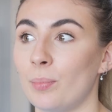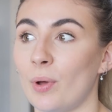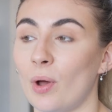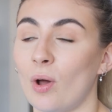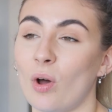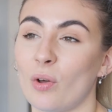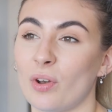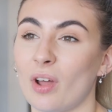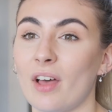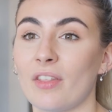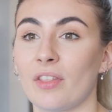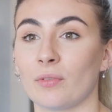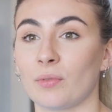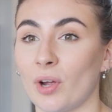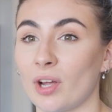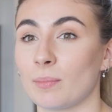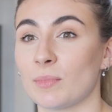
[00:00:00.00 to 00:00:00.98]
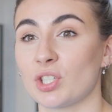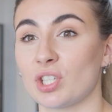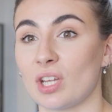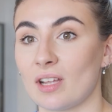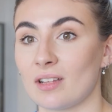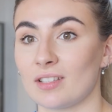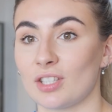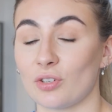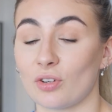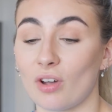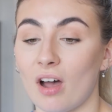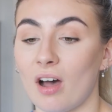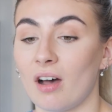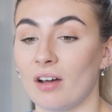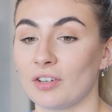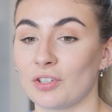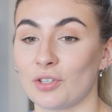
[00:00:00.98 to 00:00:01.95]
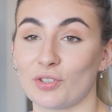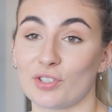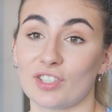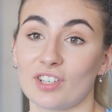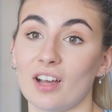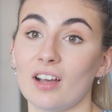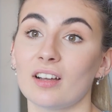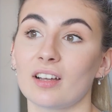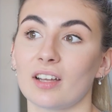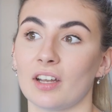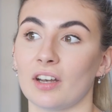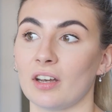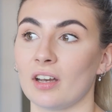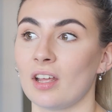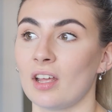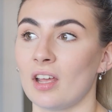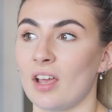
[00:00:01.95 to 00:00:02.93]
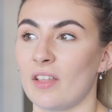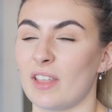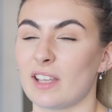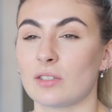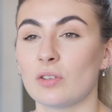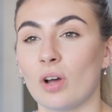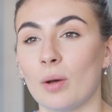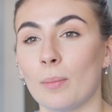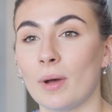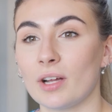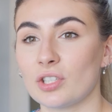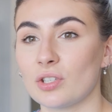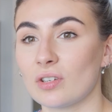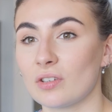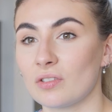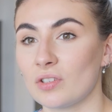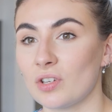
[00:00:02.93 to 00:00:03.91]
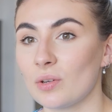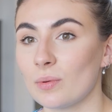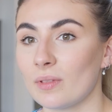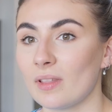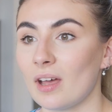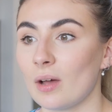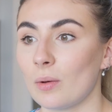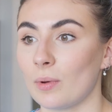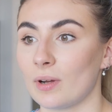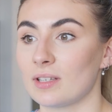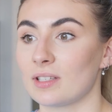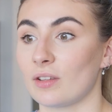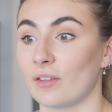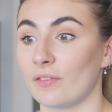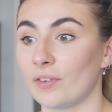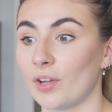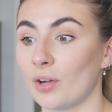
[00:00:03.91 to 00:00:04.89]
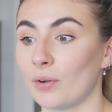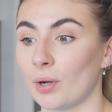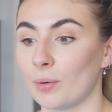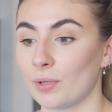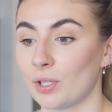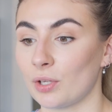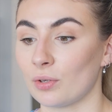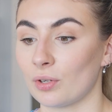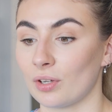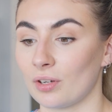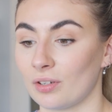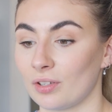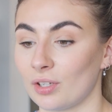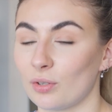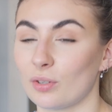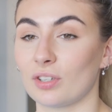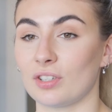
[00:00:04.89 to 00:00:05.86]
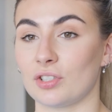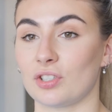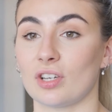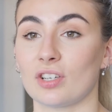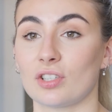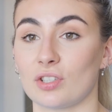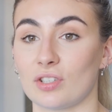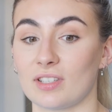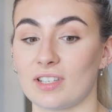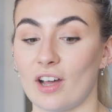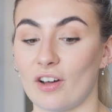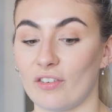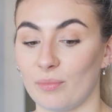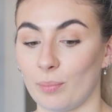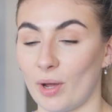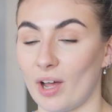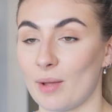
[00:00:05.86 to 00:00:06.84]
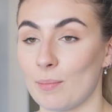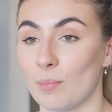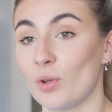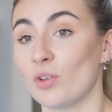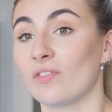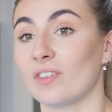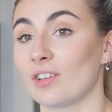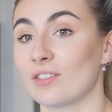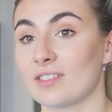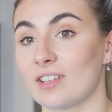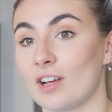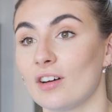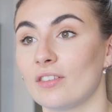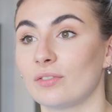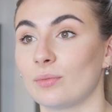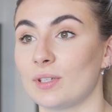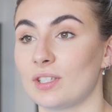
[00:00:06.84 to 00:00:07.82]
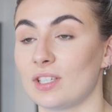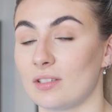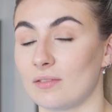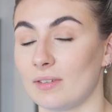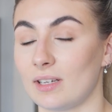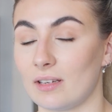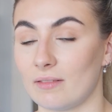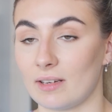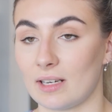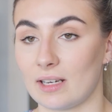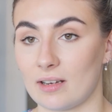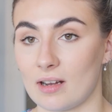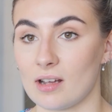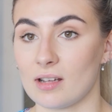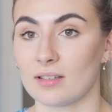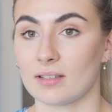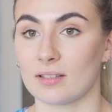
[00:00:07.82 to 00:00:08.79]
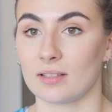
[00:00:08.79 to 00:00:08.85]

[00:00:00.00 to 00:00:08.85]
But on other rowing machines, you can't, you're stuck, and there's not much you can do with that. Whereas the float rower, you can adjust yourself by moving yourself, which is really, really nice.